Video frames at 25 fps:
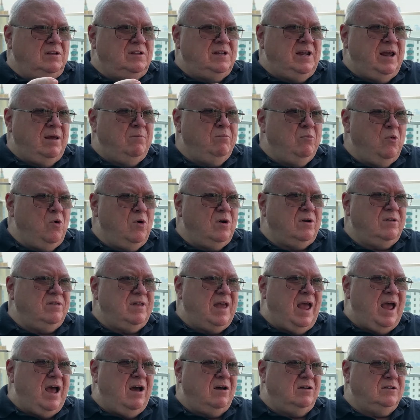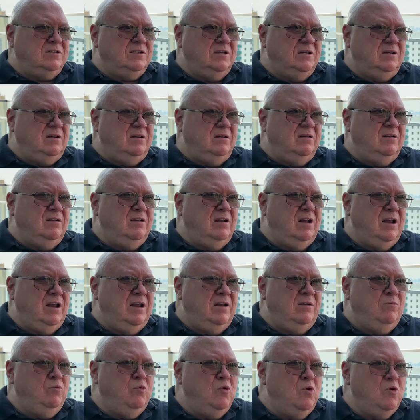ten more thousand,
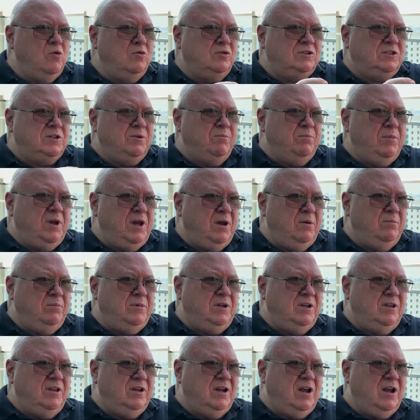and we'll submit them to the